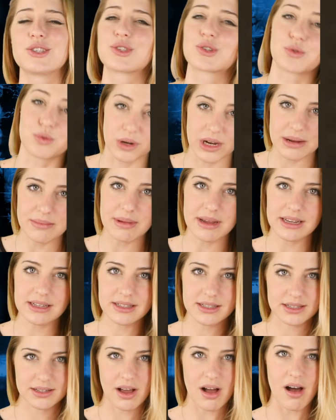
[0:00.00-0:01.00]
Screaming
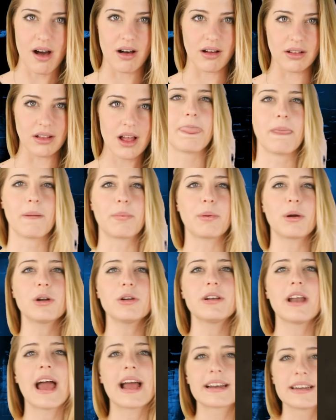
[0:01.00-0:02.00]
Skull. The
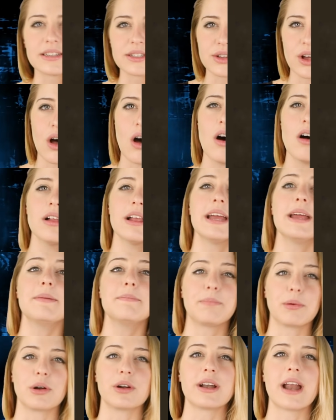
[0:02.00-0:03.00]
Burton Agnes Hall
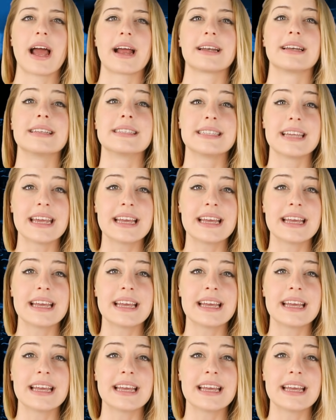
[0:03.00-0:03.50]
in Burton Agnes,